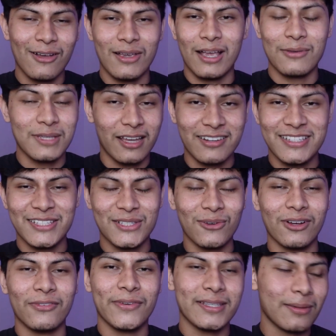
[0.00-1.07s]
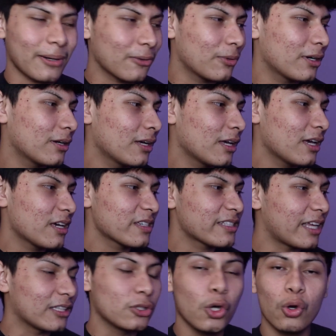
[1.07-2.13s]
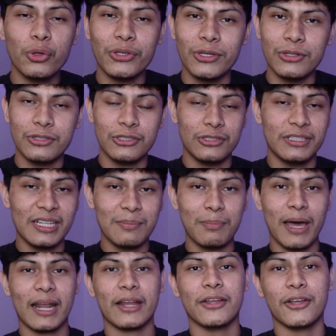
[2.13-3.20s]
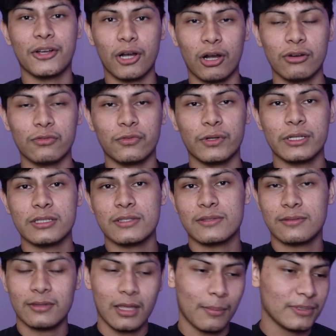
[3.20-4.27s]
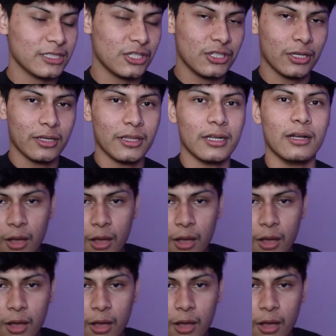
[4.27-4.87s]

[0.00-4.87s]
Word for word: I, was honestly so confused. I'm like, what? It's like, no, you, you did bad on your conference. That mess a chingadera.